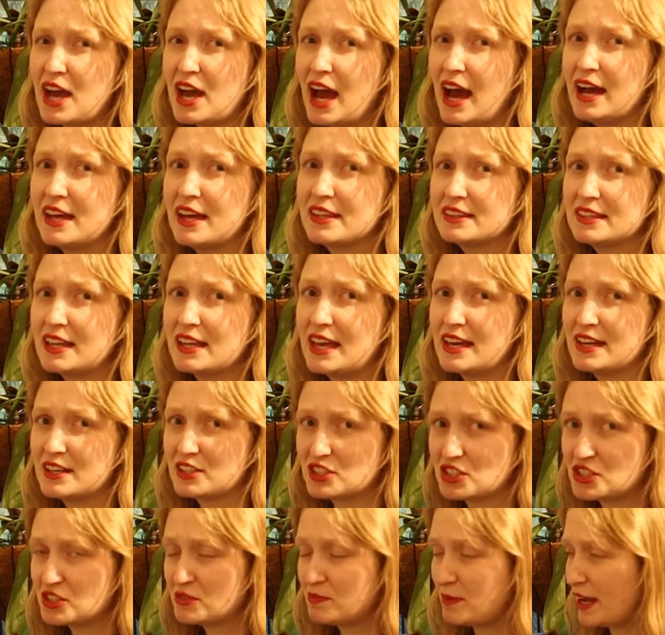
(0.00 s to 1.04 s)
you can
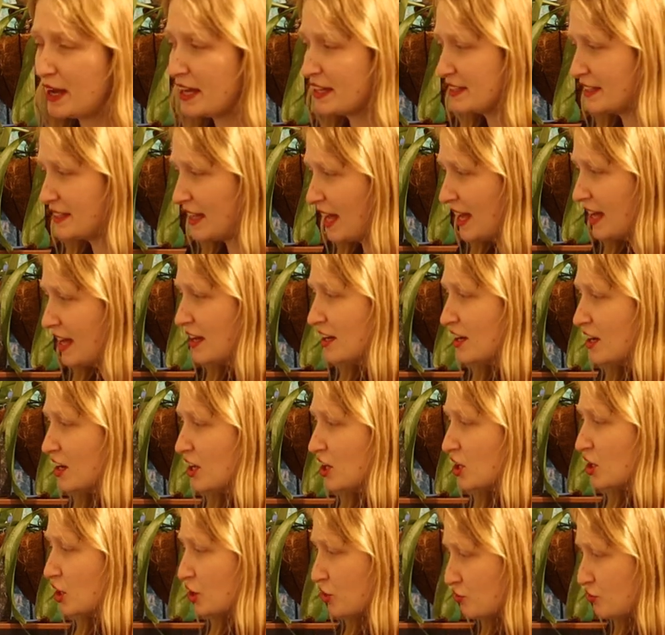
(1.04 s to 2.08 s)
expect that,
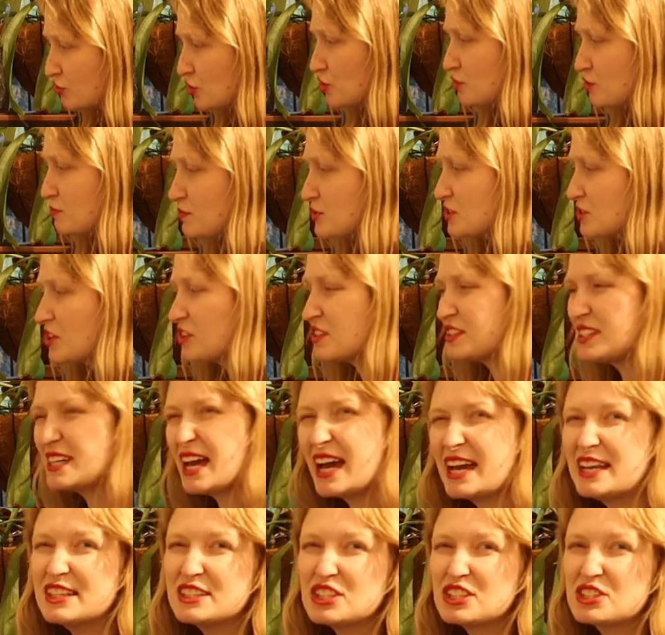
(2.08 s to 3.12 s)
groups that
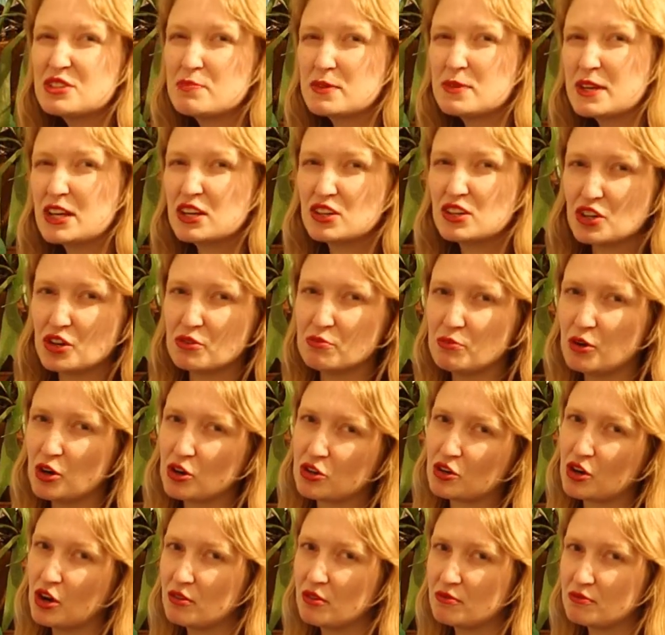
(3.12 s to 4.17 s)
tend to be a lot
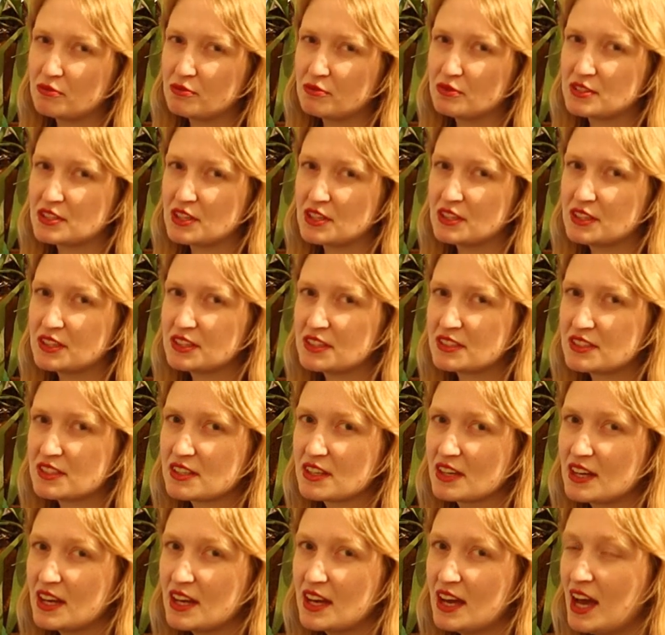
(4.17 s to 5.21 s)
more
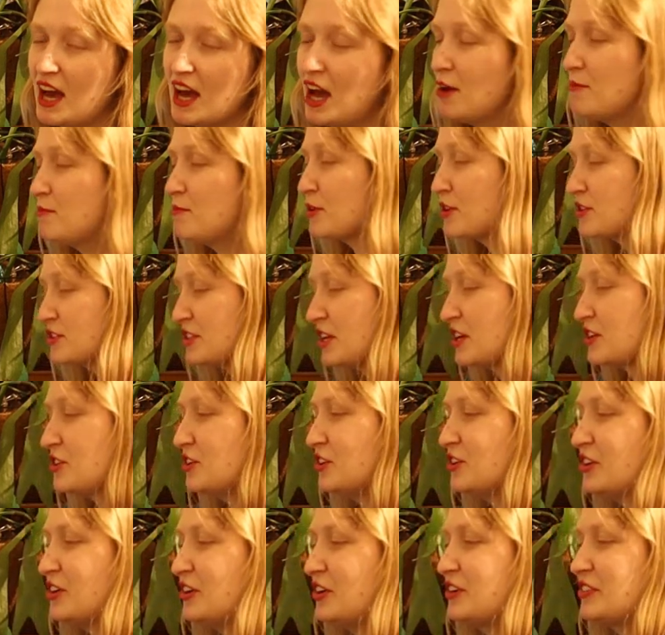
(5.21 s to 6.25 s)
confident, because they
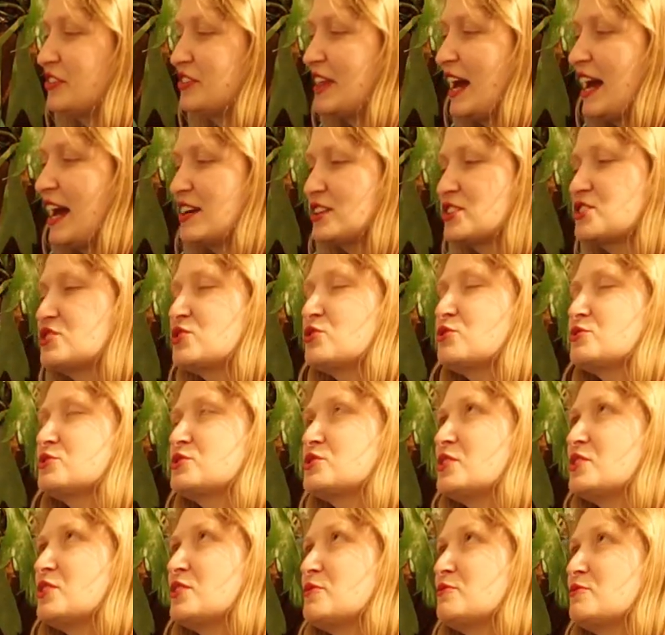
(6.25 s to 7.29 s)
got that
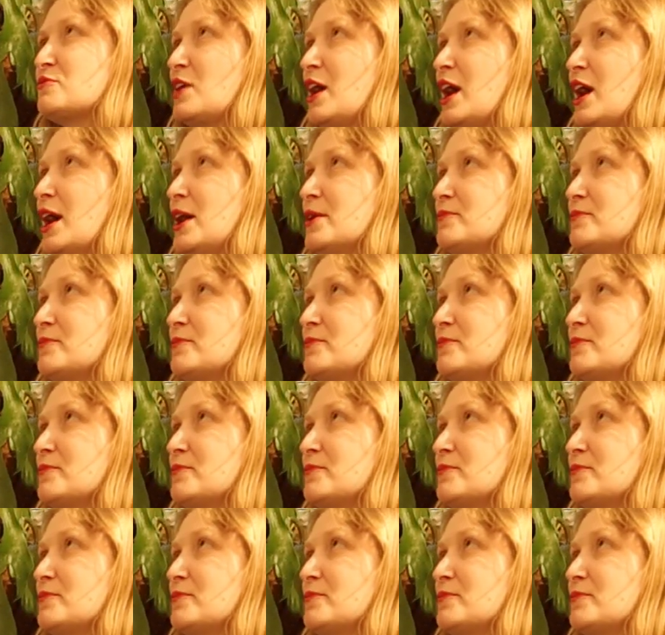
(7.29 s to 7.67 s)
sort of,